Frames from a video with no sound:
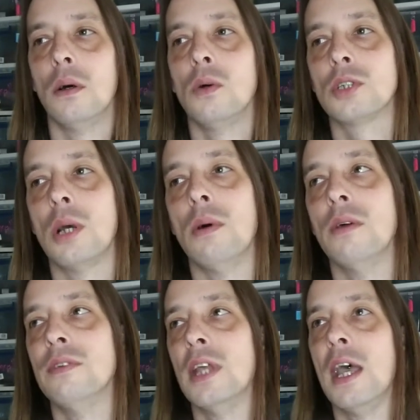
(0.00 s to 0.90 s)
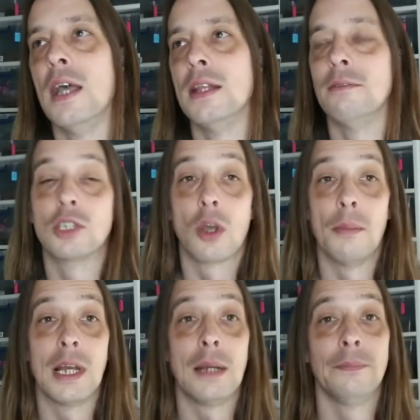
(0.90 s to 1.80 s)
Also over there is
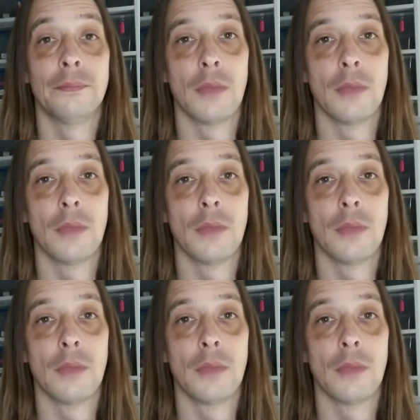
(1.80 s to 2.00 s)
Scott Miller,